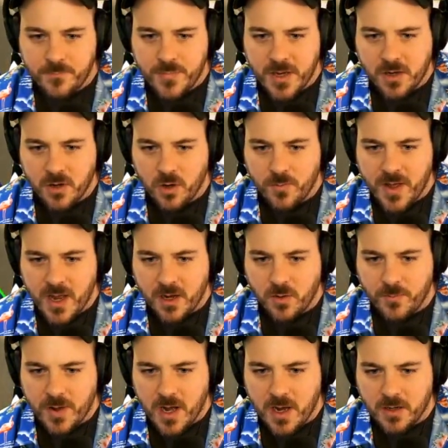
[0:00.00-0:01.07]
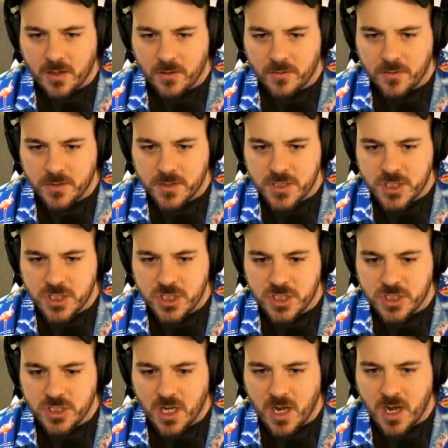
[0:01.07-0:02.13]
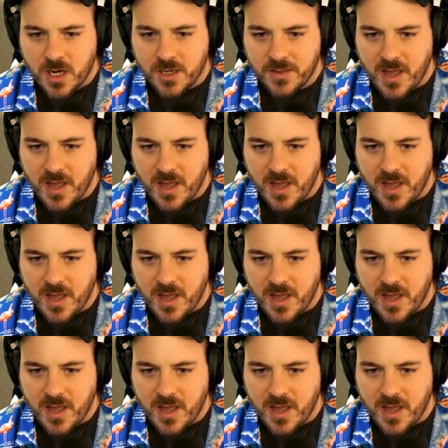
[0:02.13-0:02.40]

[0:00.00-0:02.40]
Bingo, bango, bongo. Stock